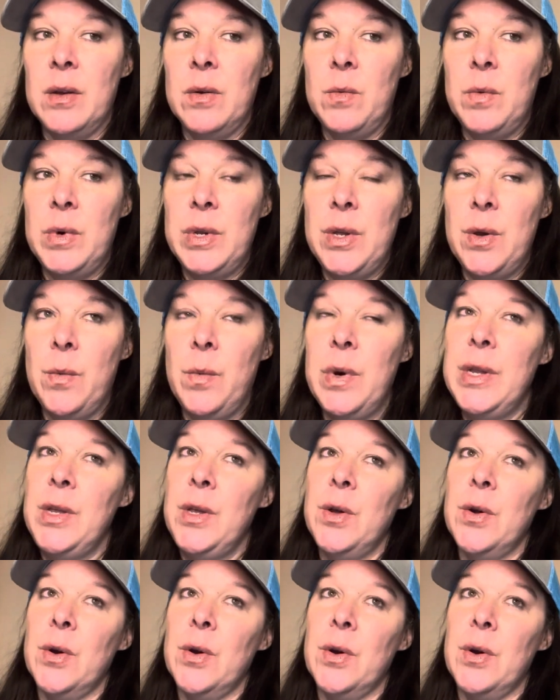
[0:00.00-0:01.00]
when, when
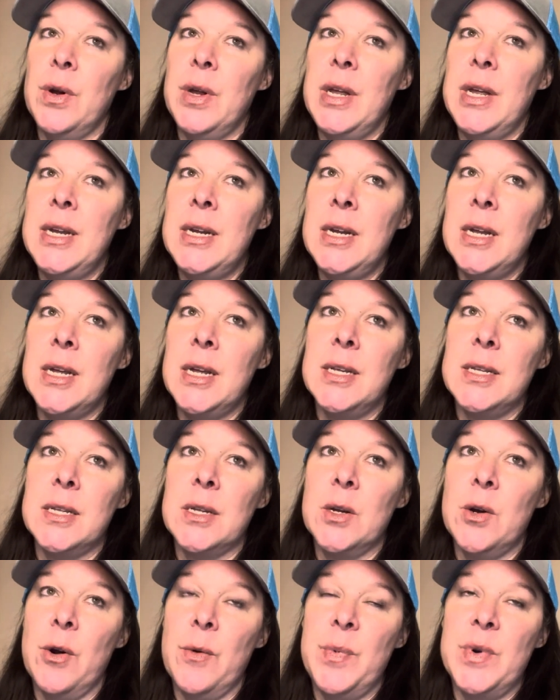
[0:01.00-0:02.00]
you're in a
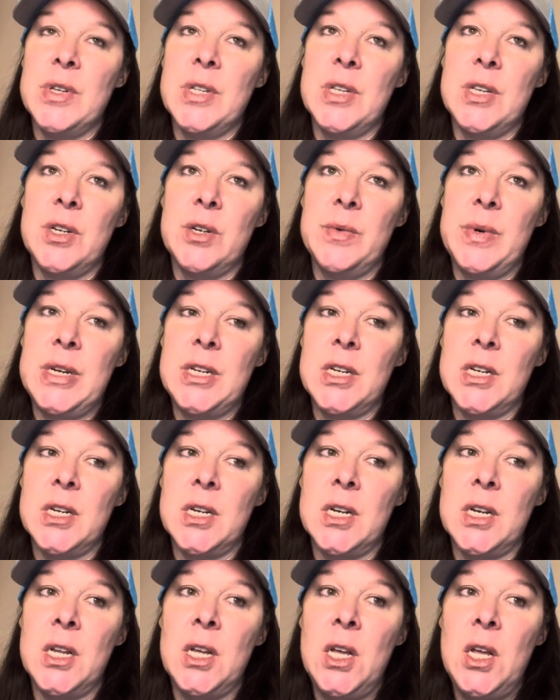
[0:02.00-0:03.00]
corporate
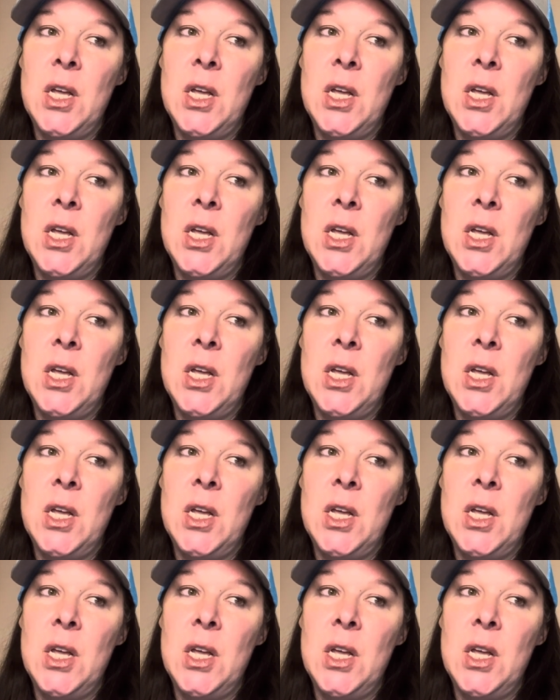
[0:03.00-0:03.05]
situation,